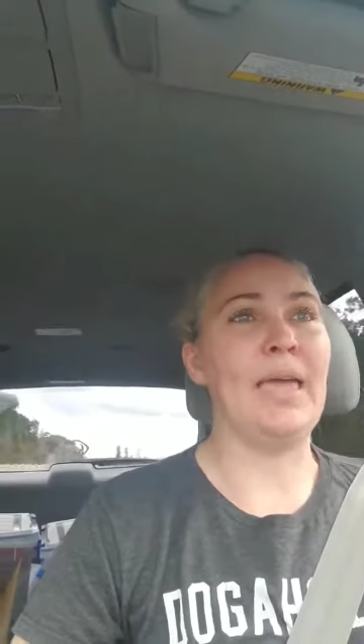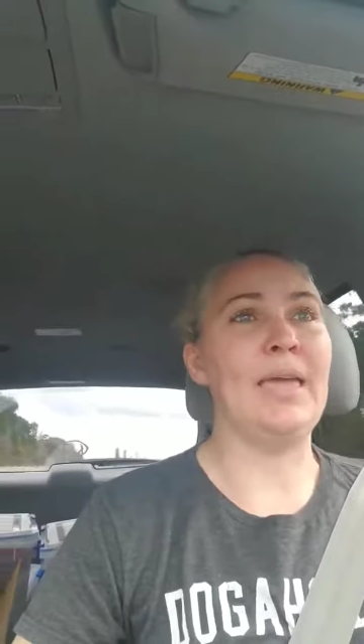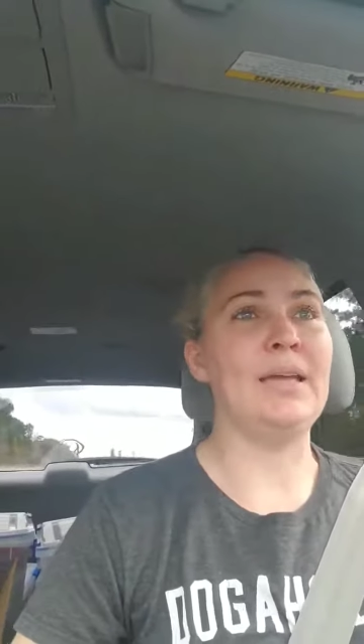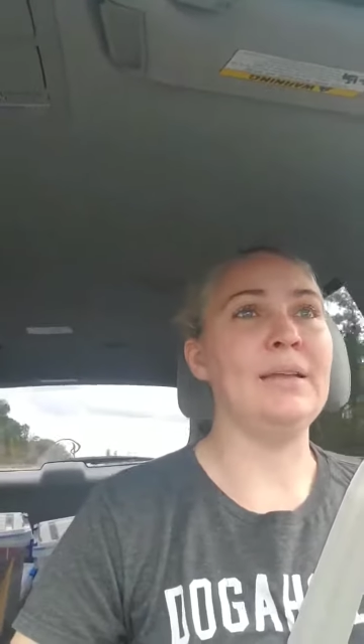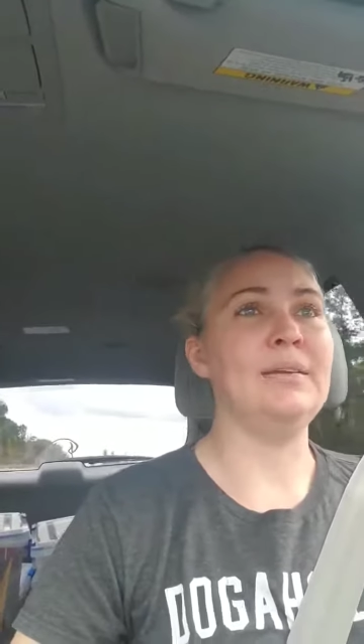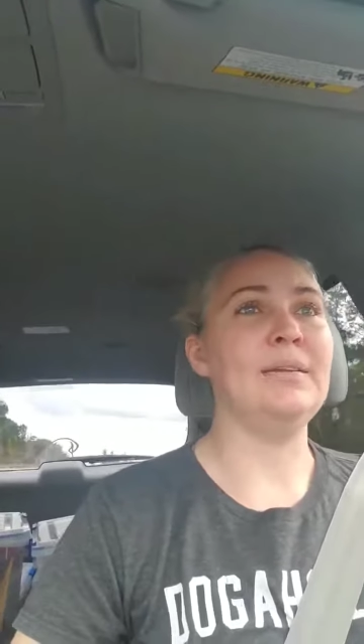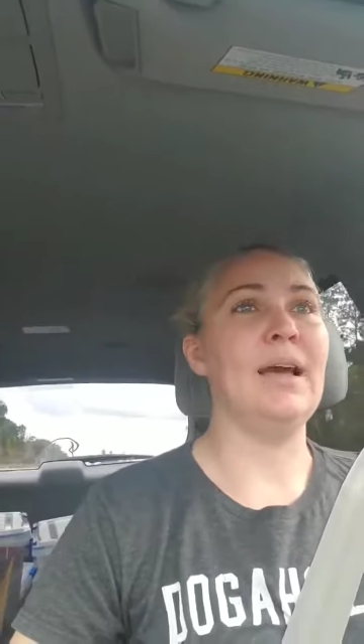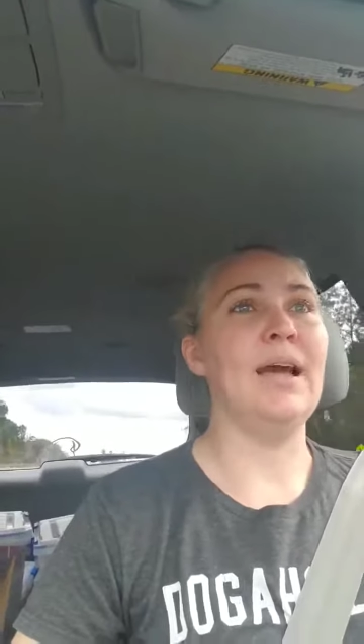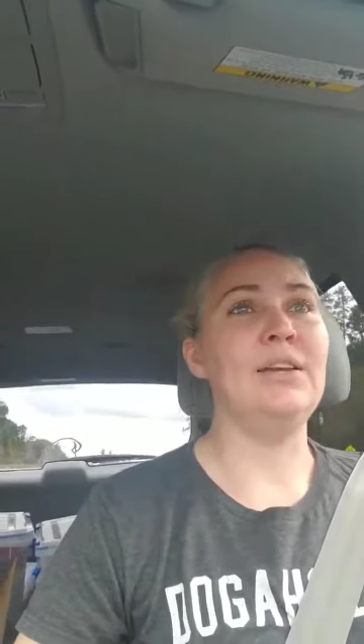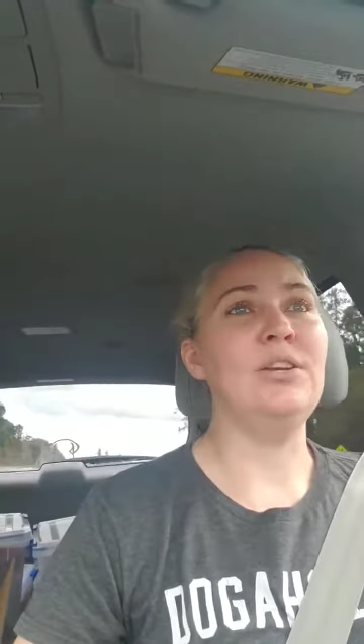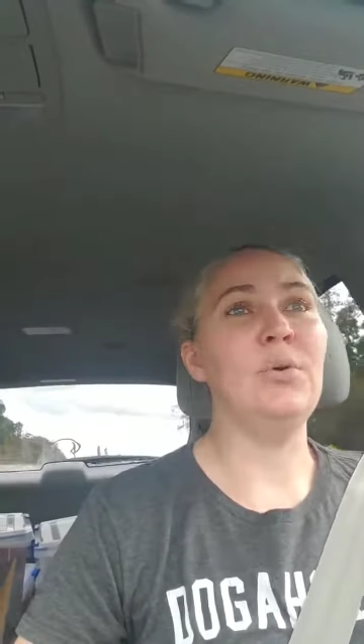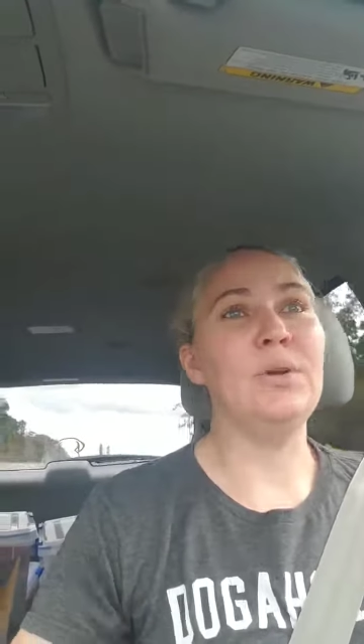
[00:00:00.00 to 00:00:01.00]
And
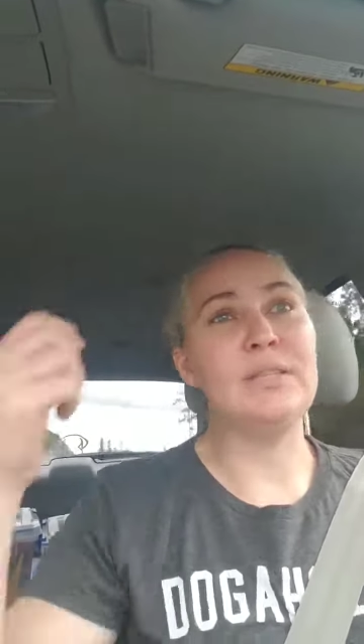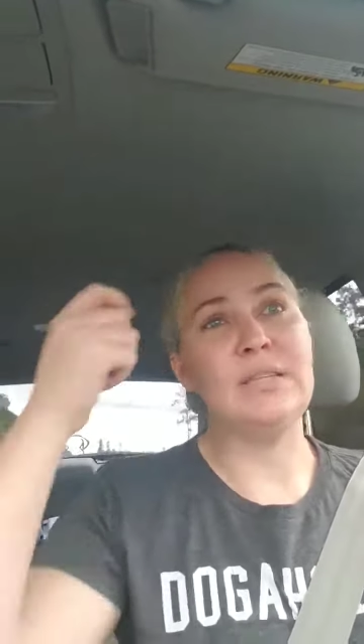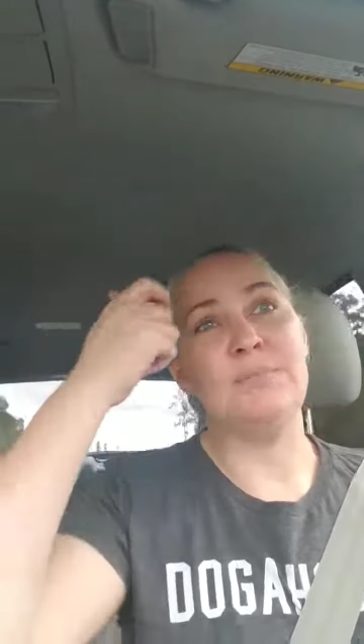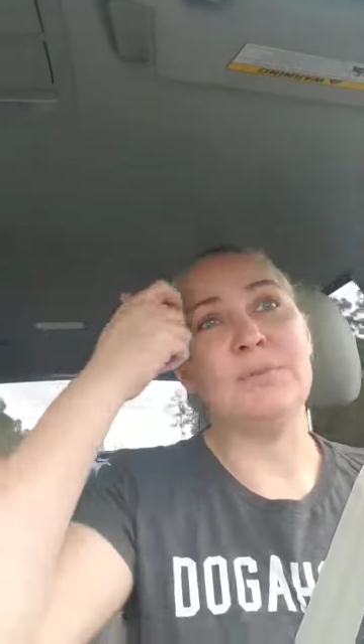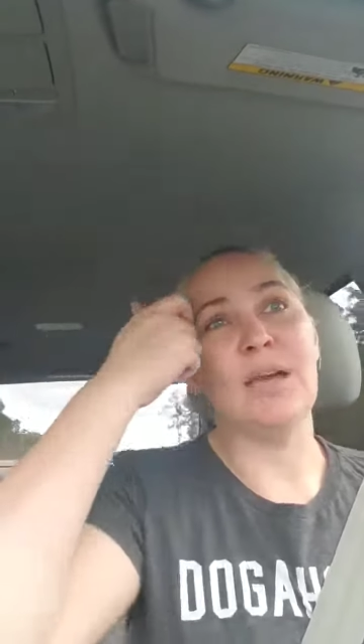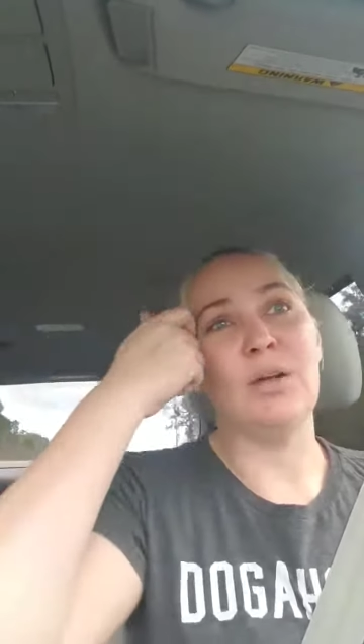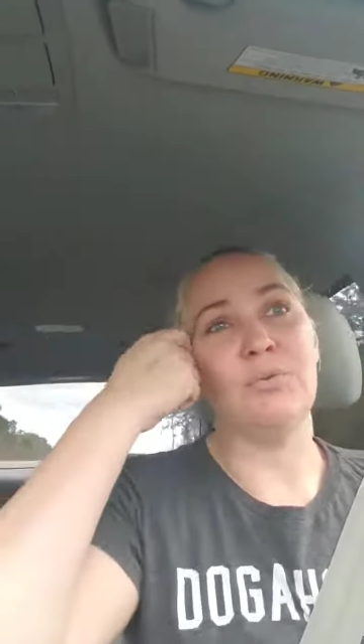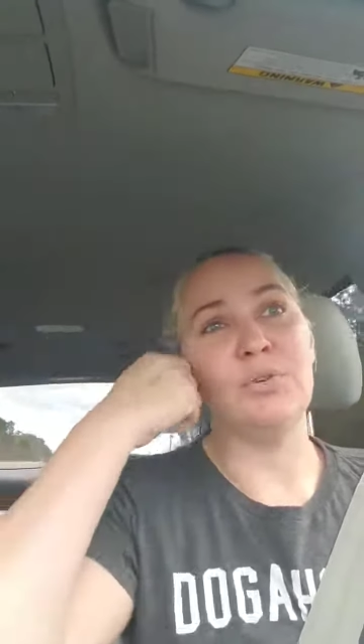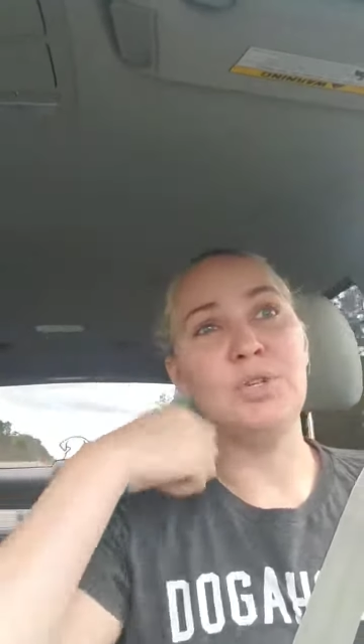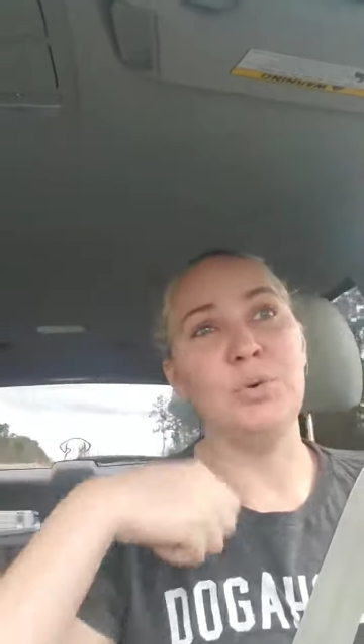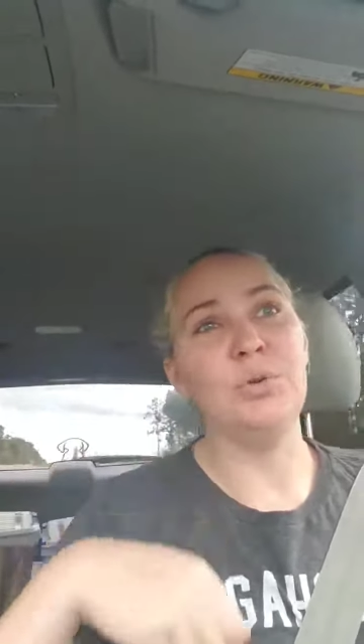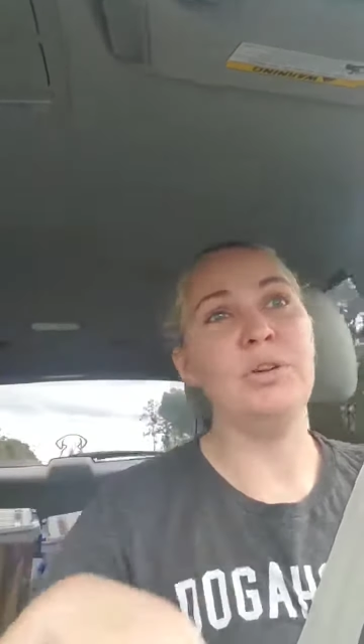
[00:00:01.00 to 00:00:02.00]
I know it seems
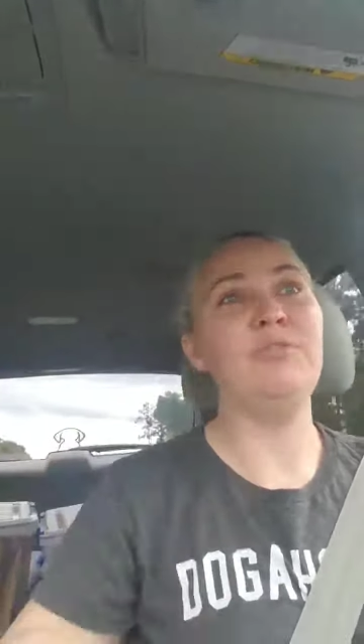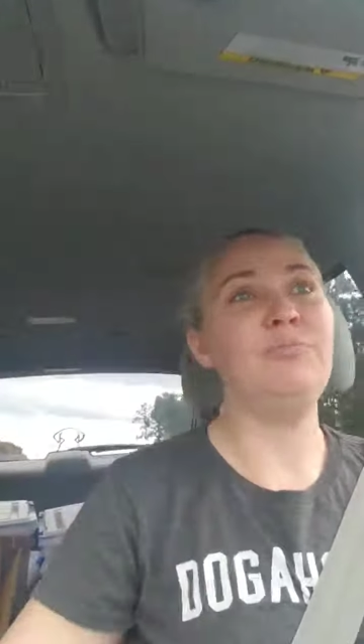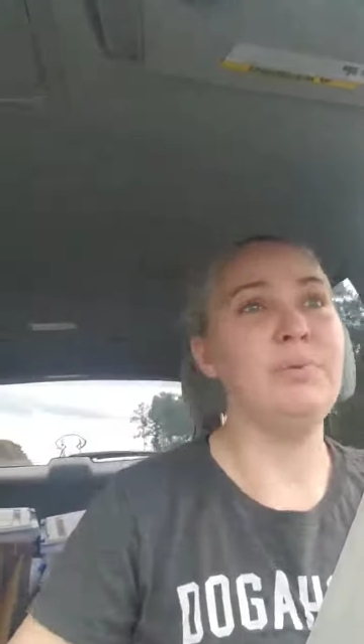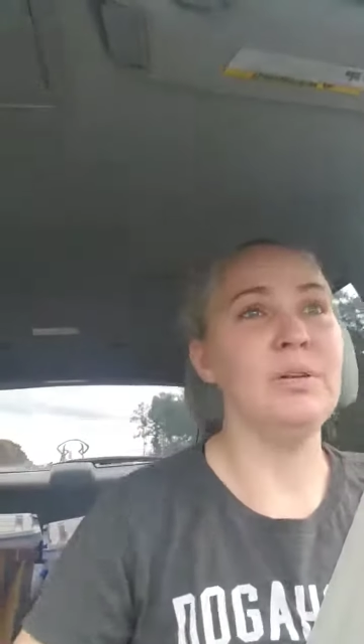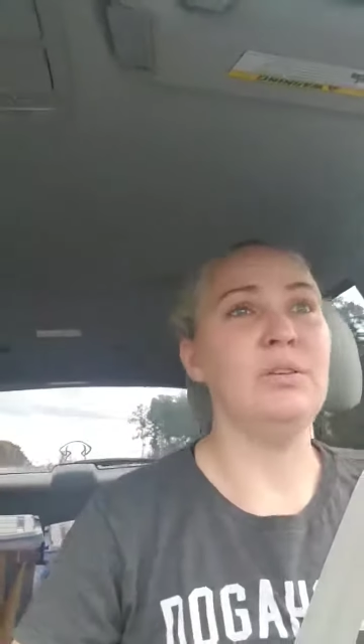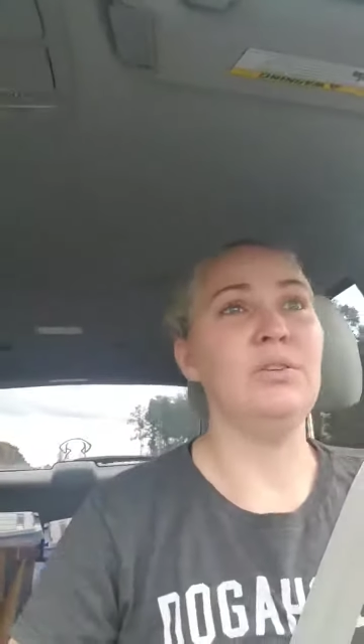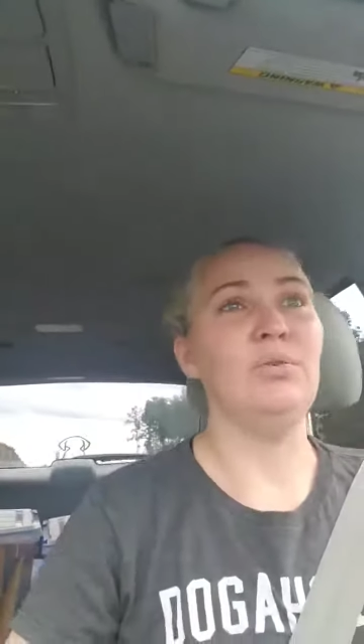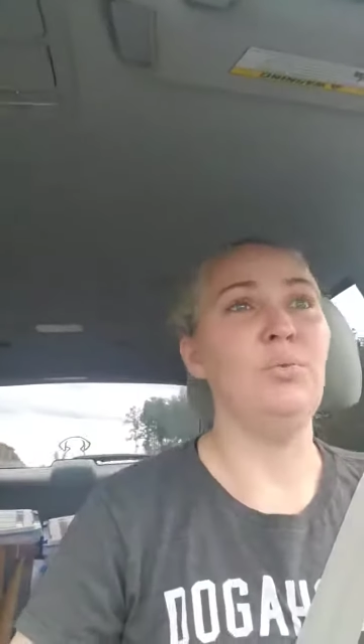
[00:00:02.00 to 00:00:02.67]
counterintuitive, but